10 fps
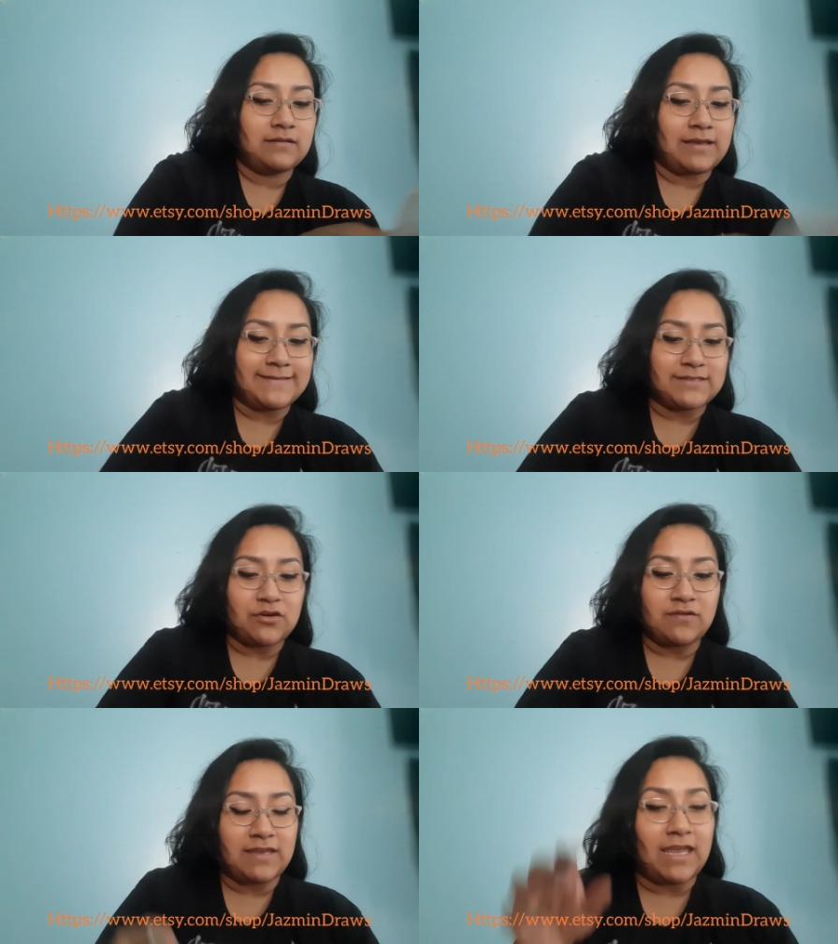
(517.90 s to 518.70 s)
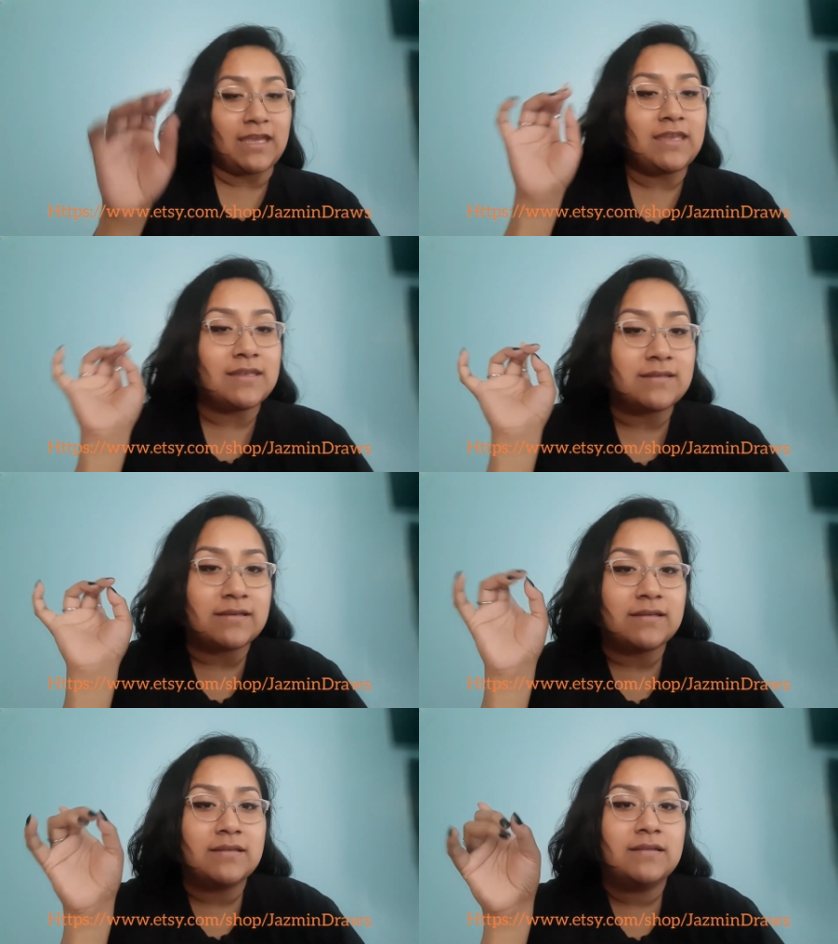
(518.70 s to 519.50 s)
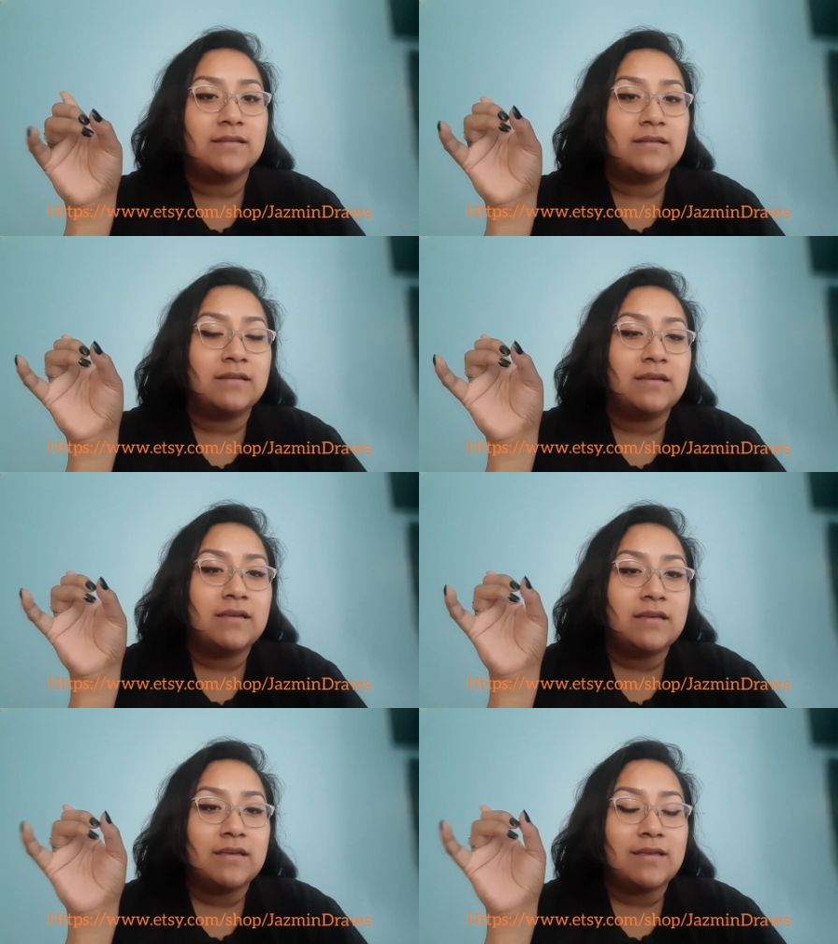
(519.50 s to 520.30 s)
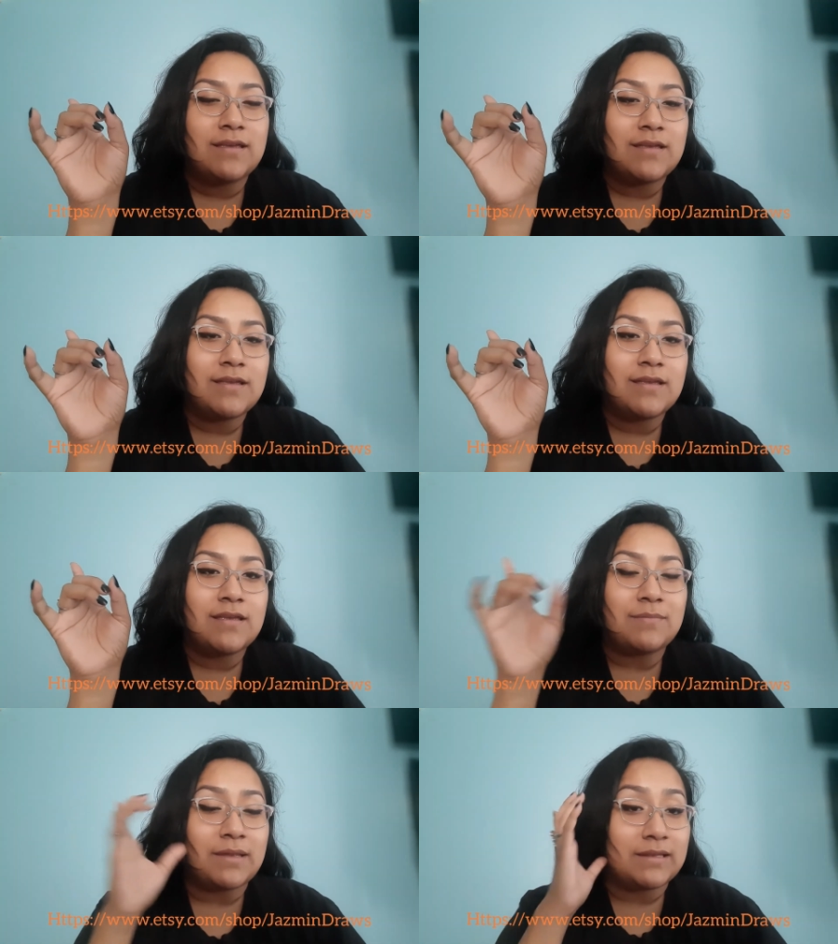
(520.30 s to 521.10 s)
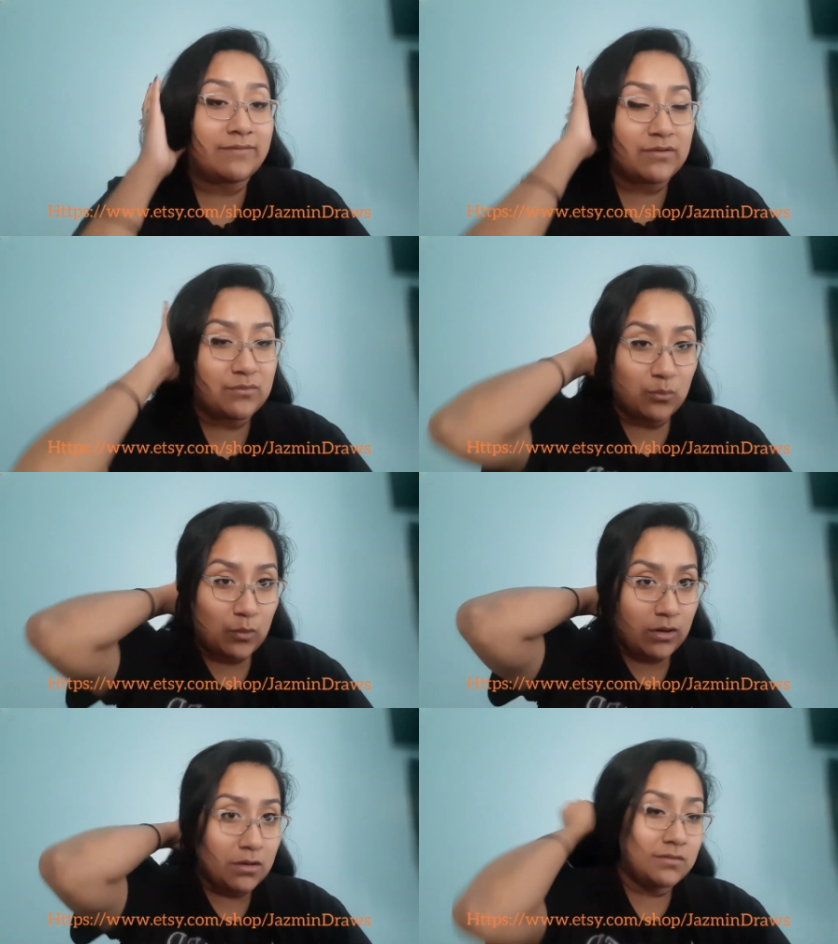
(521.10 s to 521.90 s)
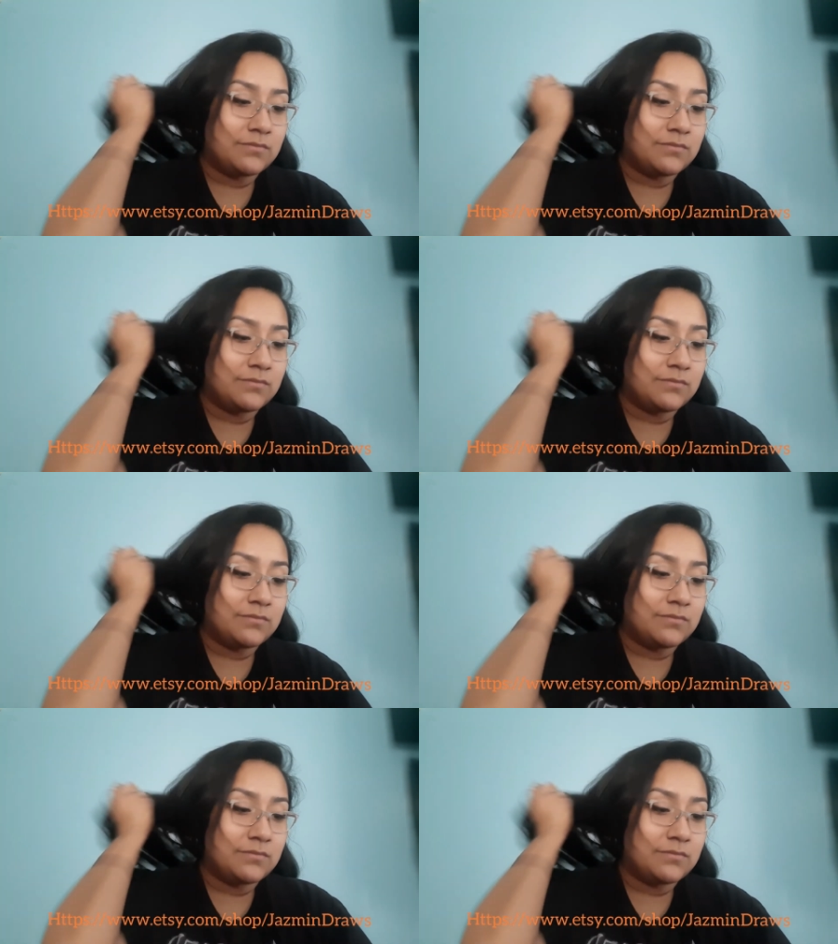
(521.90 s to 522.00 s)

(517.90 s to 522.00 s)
It's currently hanging in the in my living room wall.